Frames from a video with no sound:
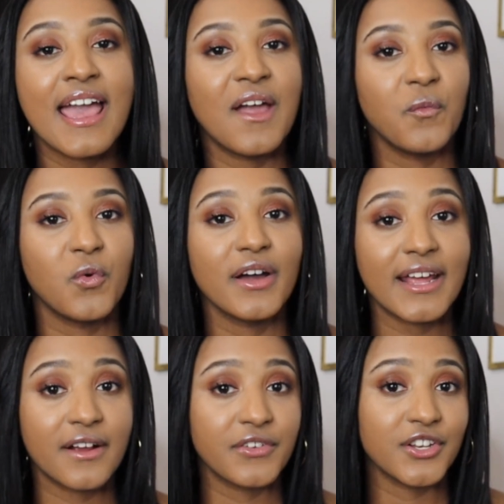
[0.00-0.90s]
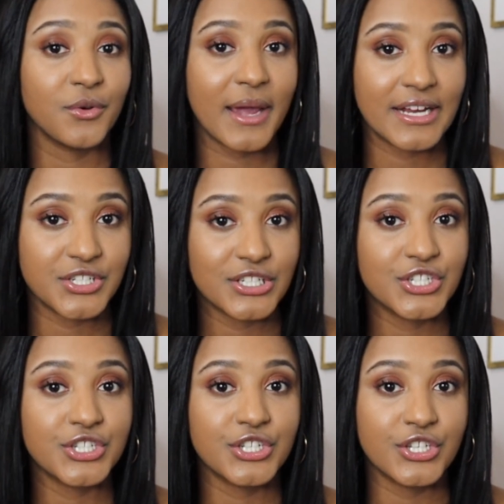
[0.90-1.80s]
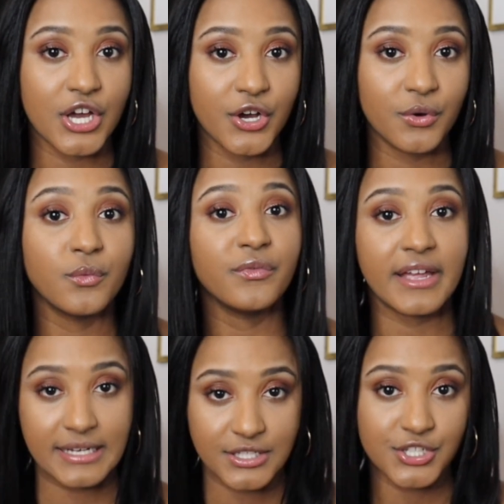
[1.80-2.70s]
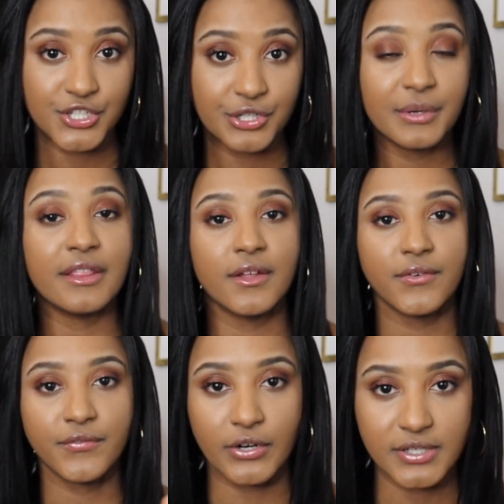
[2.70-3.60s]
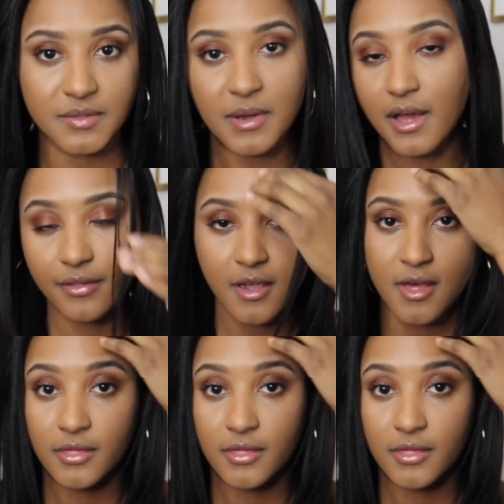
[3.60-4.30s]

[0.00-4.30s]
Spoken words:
and what every new agent should know they need to do in the first month.